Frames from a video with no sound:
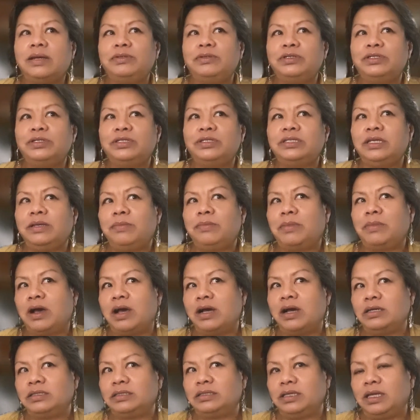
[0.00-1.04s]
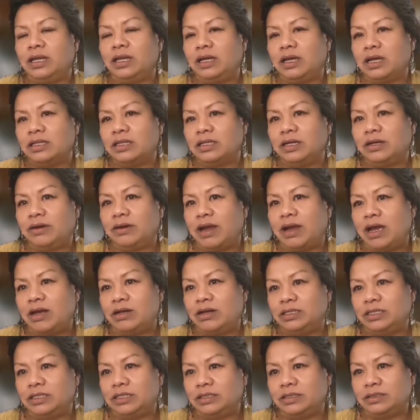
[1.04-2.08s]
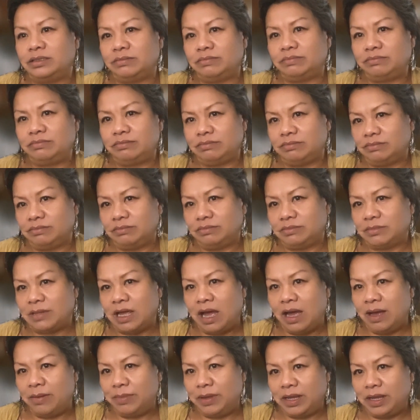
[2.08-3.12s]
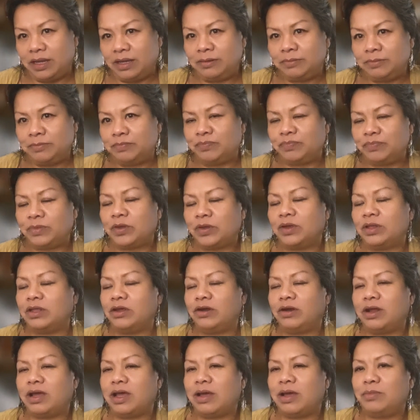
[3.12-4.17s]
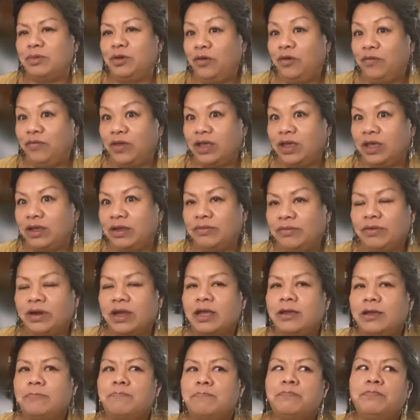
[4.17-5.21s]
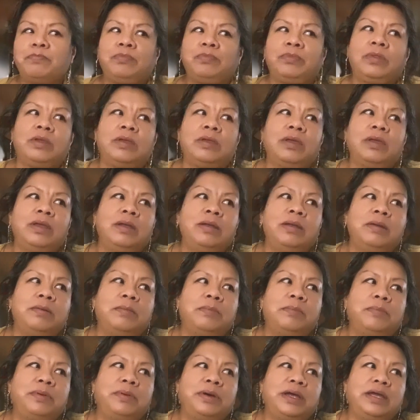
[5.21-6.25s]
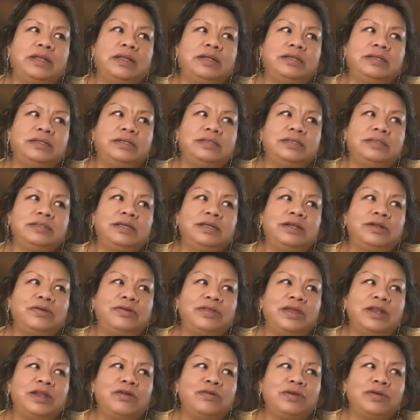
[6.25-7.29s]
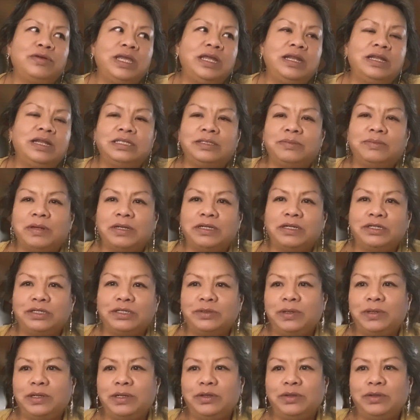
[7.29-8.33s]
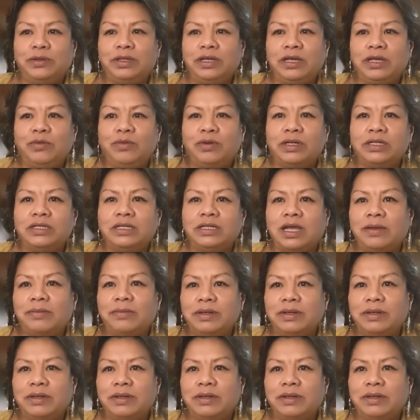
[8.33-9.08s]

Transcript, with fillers: you see monks sitting on the ground just humming and they're not moving, right? But you know, they don't eat as much as we do. They only eat one time